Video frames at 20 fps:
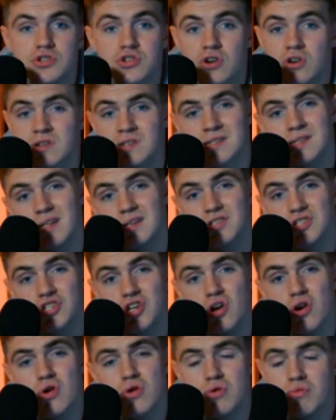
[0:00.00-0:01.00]
Charts that
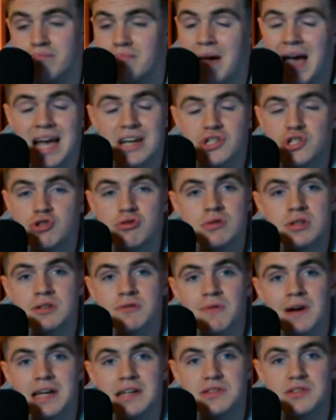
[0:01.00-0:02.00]
show mass shooting
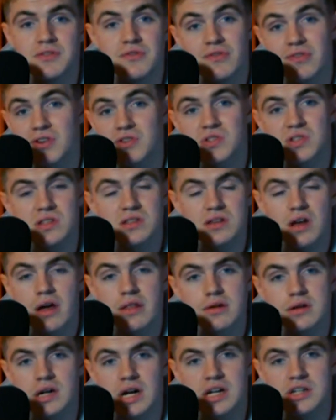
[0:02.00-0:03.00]
rates versus
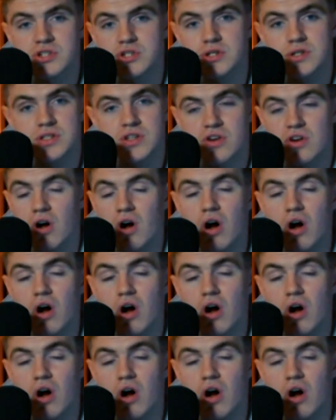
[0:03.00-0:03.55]
other countries are